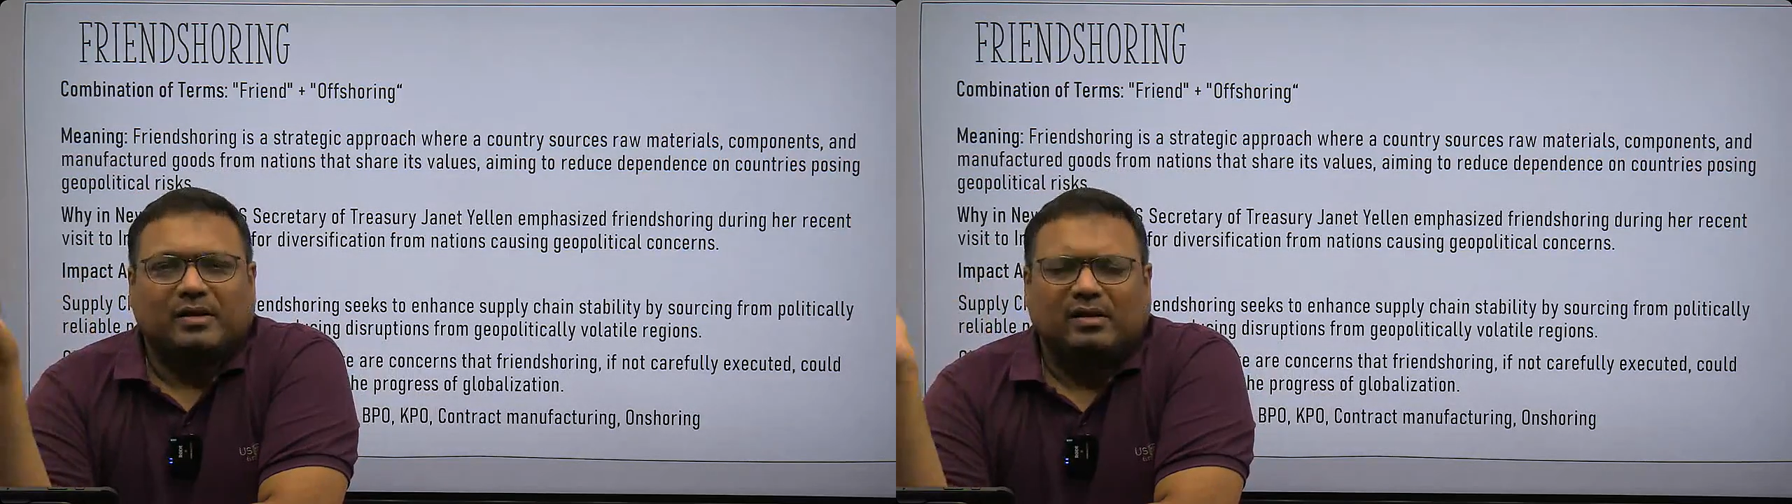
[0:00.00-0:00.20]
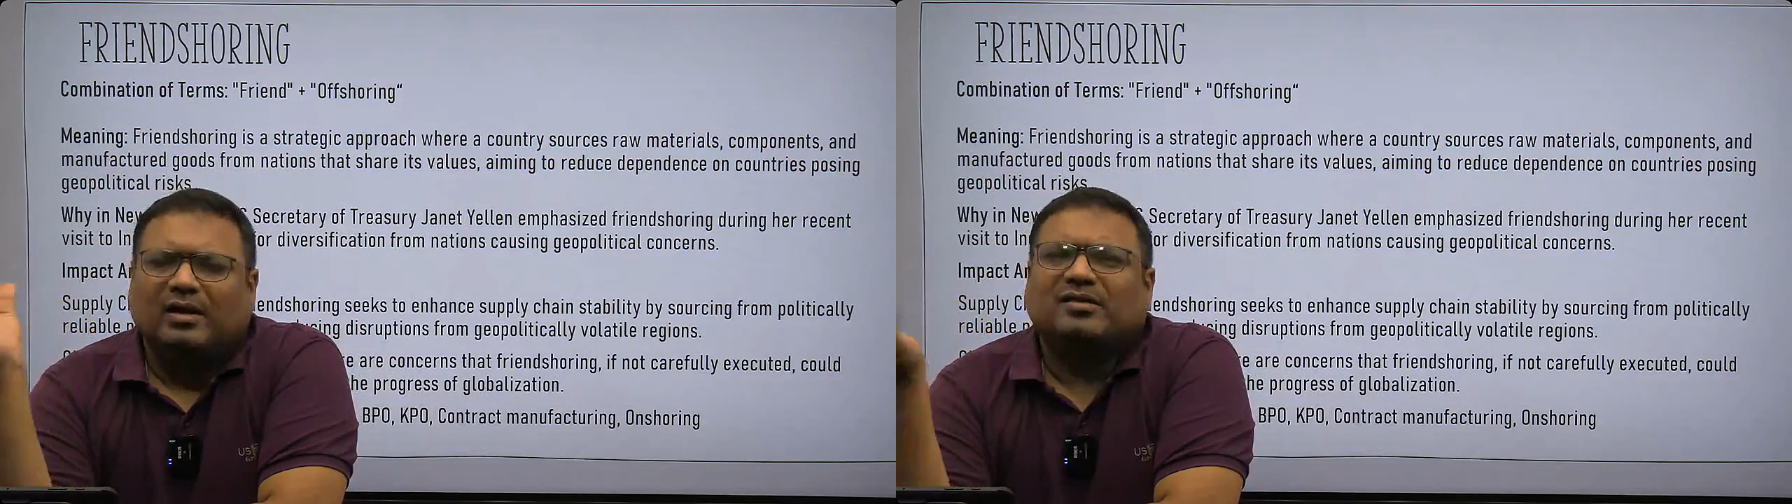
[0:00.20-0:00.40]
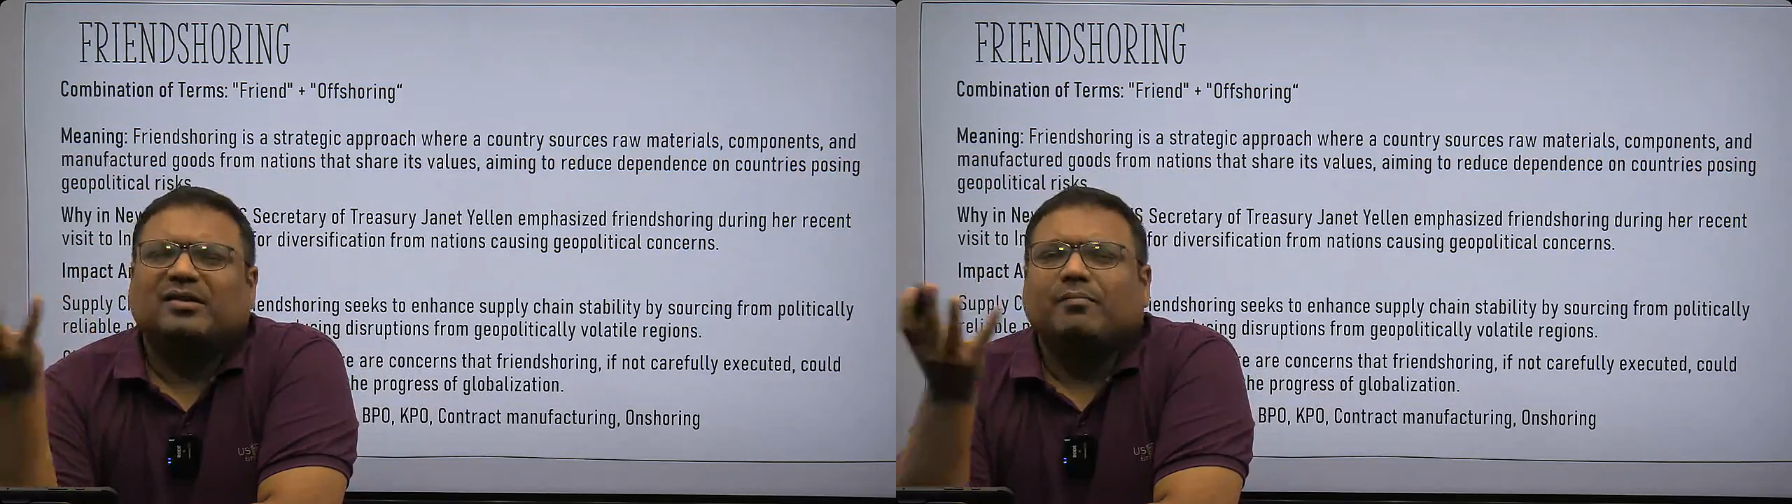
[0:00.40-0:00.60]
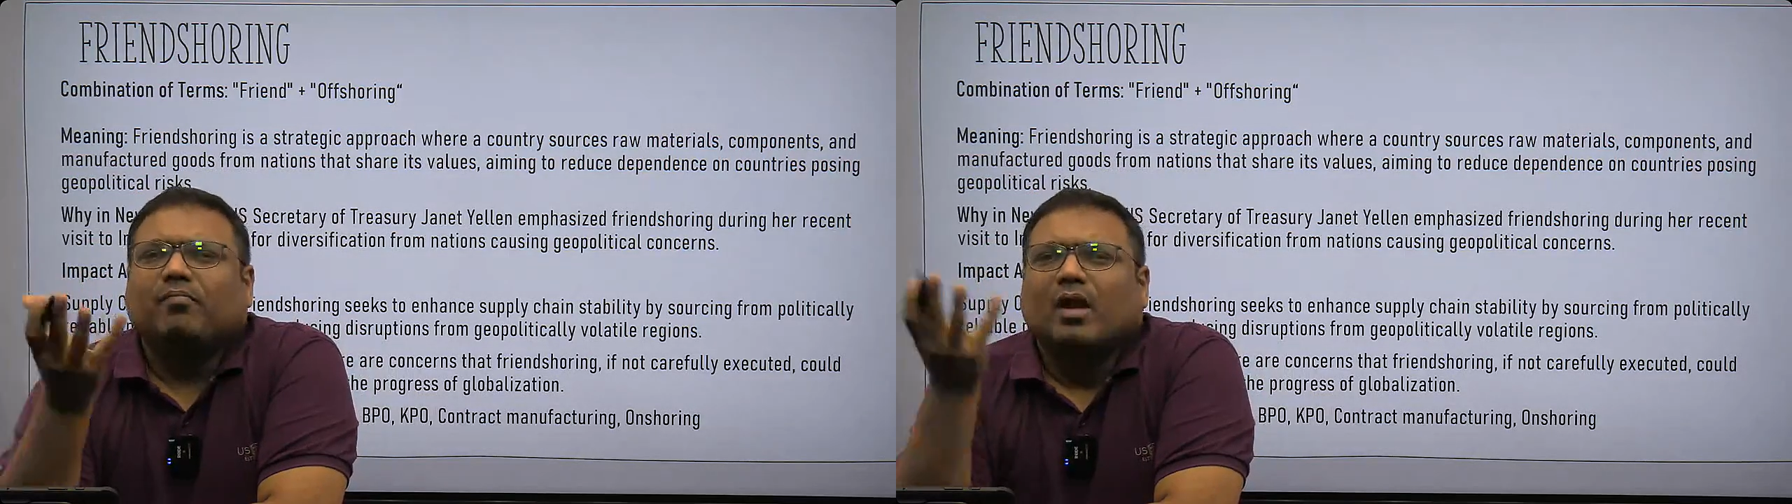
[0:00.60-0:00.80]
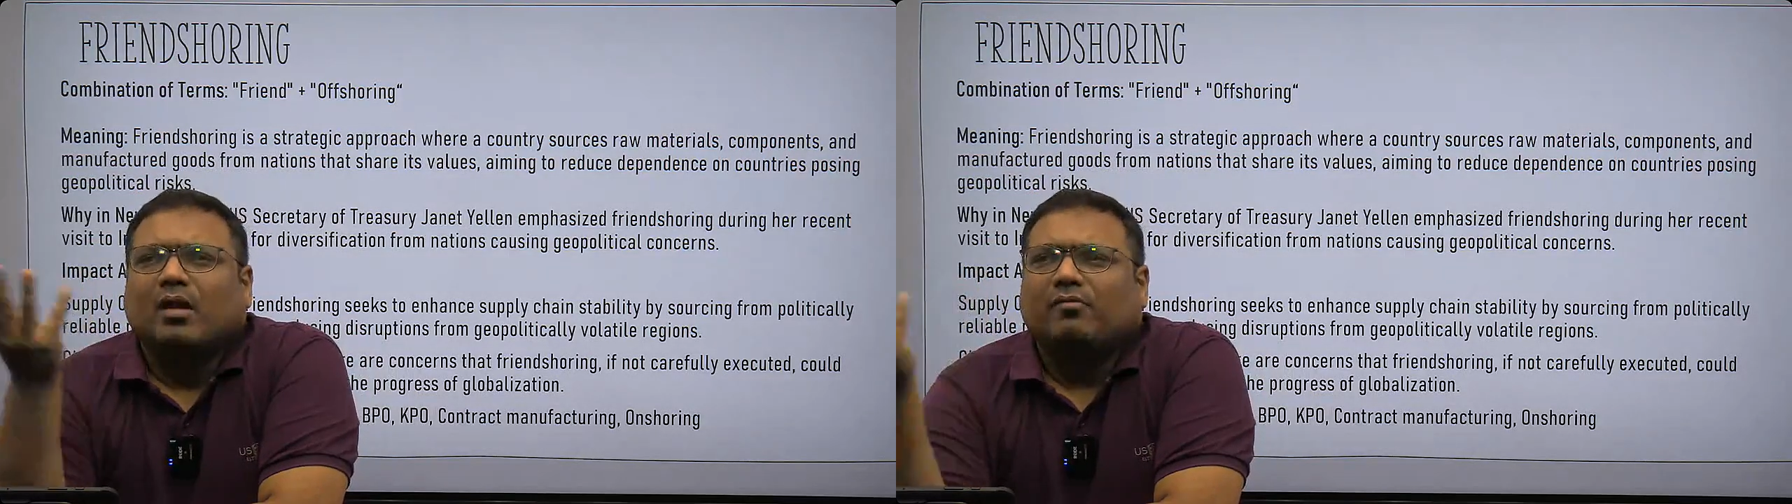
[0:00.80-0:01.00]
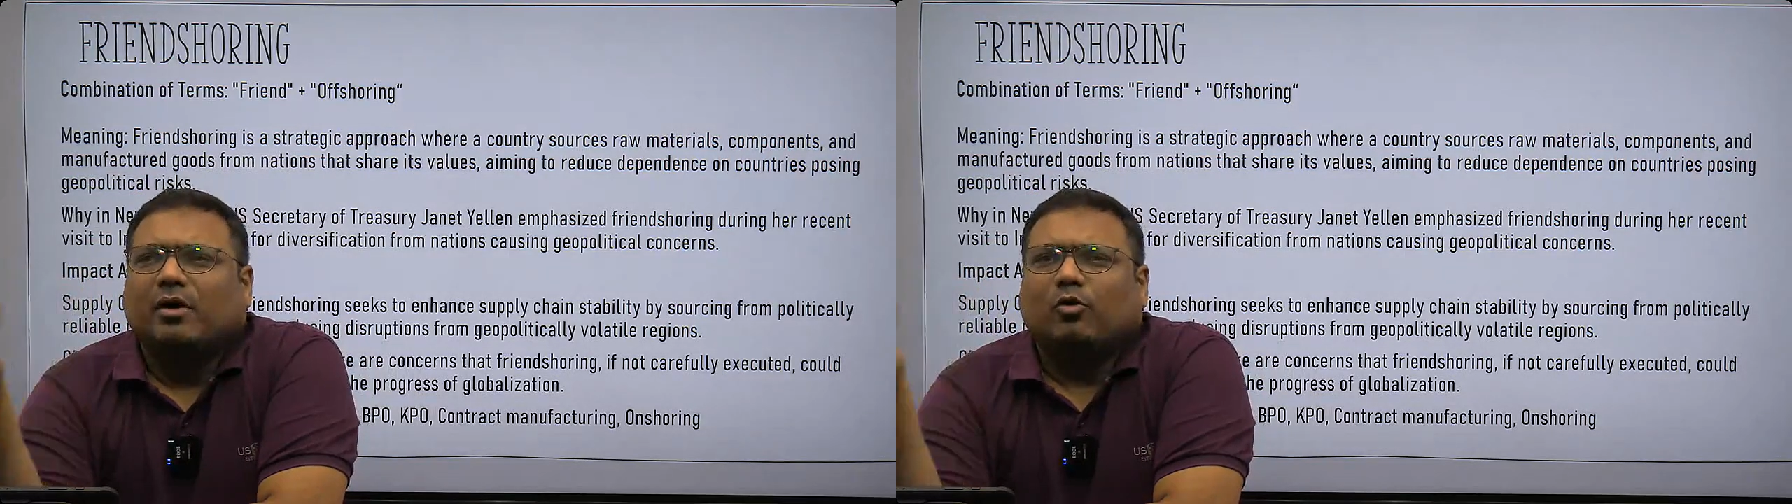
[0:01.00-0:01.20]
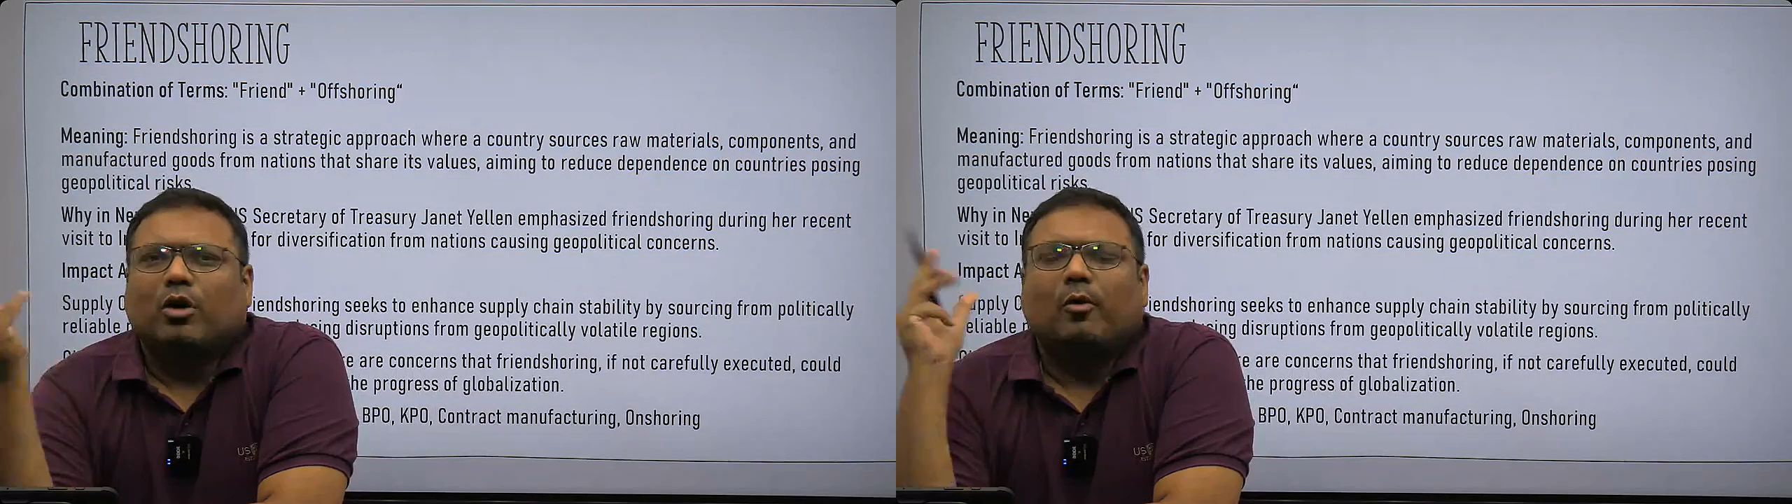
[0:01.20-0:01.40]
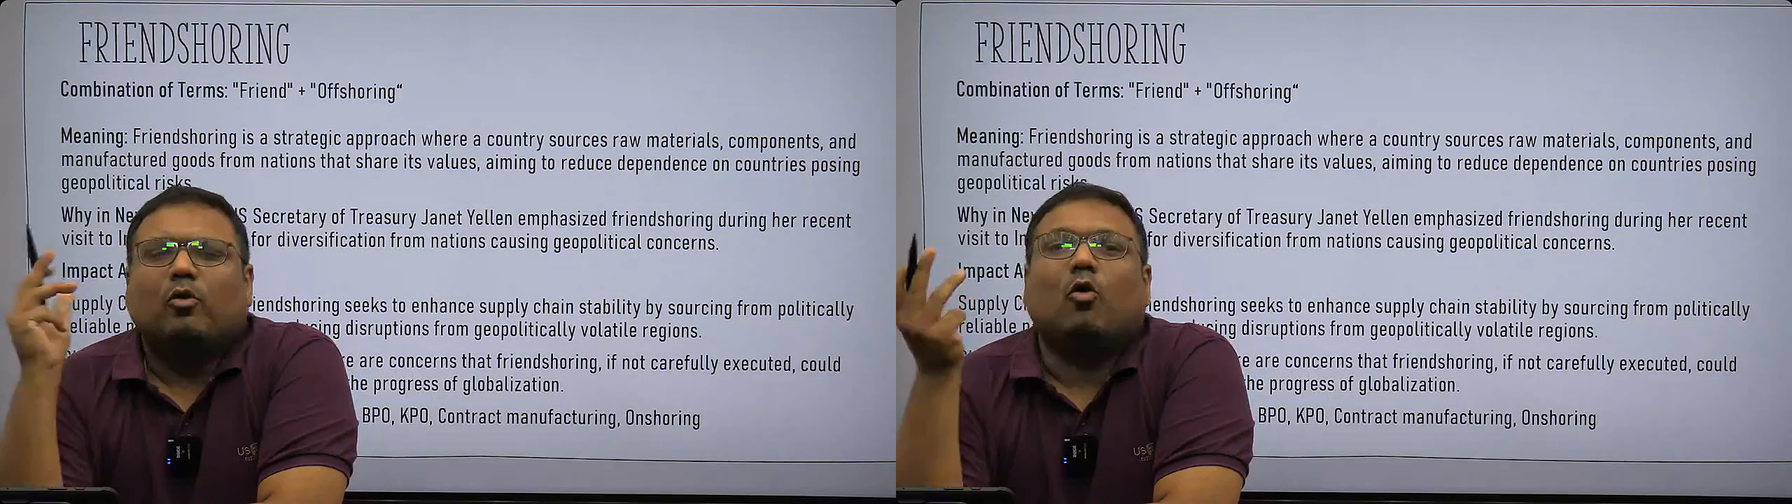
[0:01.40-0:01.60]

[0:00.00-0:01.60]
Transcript: Let us say we're talking about